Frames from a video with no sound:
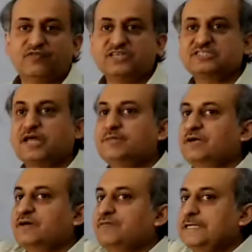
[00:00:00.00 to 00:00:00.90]
First
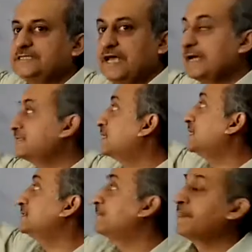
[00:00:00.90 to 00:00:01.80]
element of list x
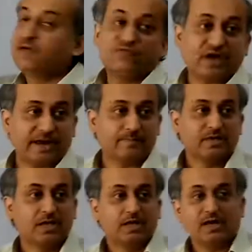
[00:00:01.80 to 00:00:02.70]
is
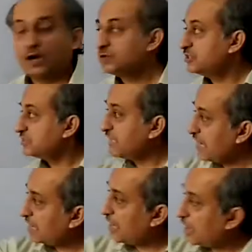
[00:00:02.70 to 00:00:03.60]
1. Now the second